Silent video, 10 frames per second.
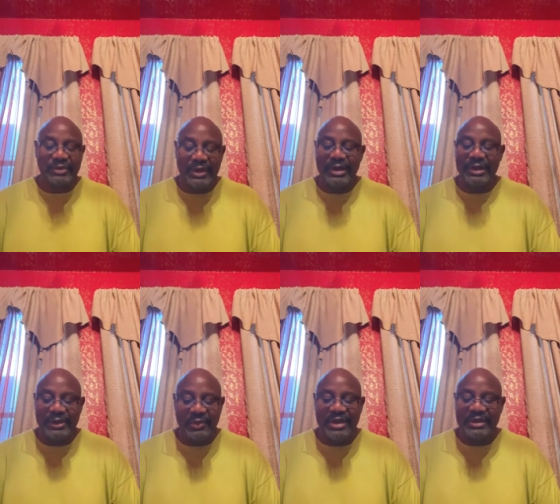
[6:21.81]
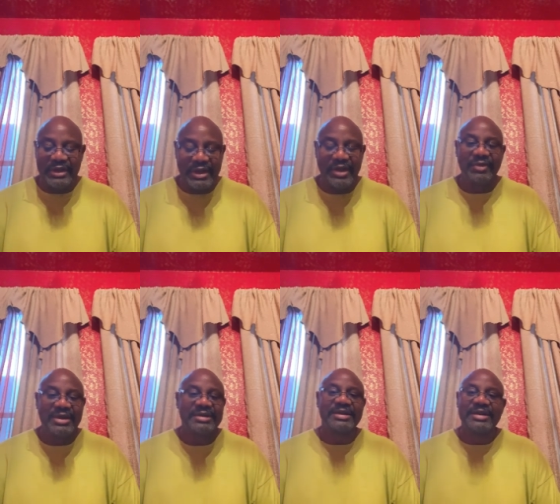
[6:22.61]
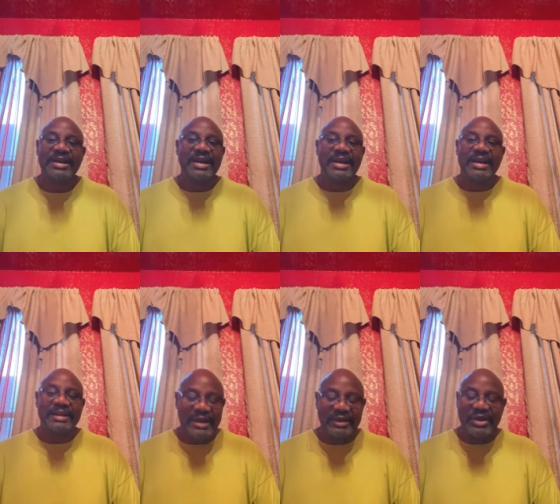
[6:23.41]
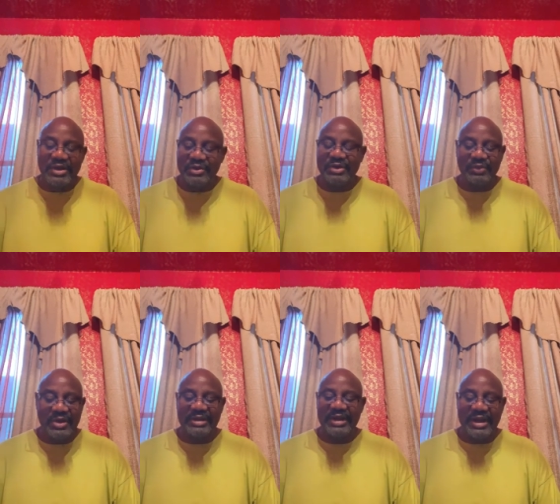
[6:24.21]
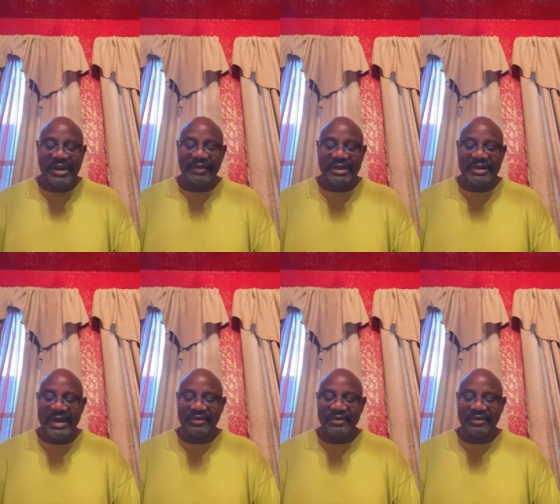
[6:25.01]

clearly when to hear it. They're going to know it when they hear it.